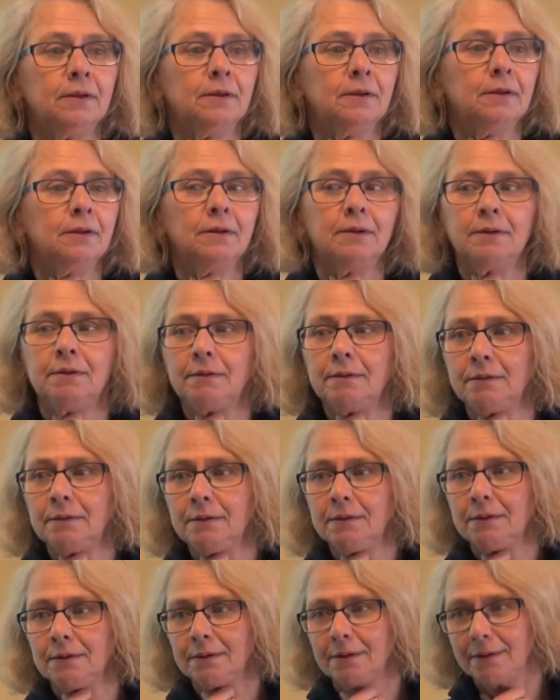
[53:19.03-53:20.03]
The
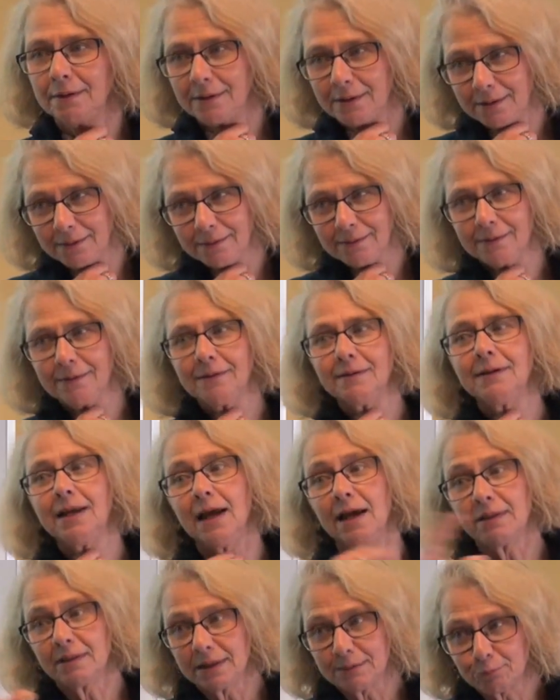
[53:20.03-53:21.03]
precision.
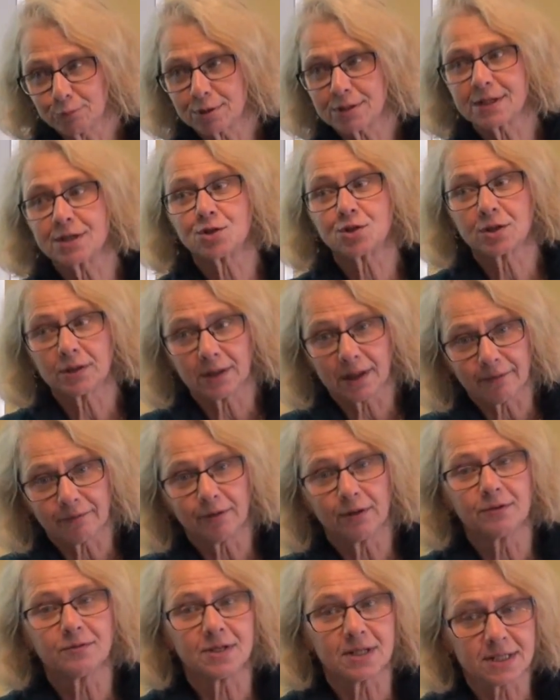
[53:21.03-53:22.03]
Yeah, the precision
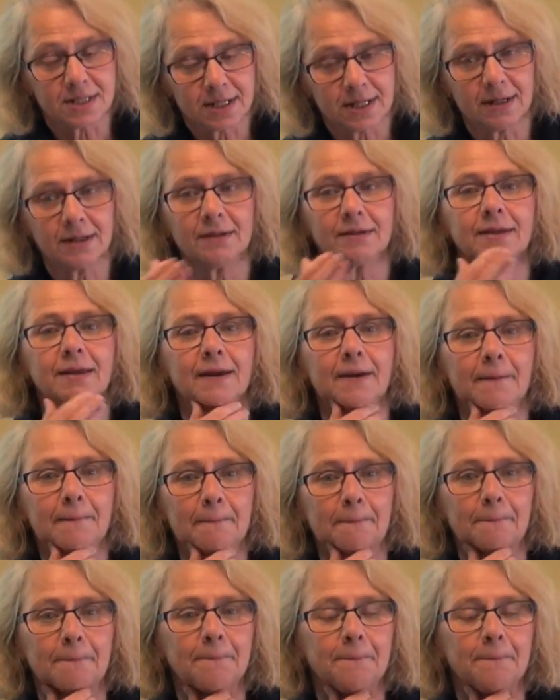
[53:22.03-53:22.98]
level of detail, yeah.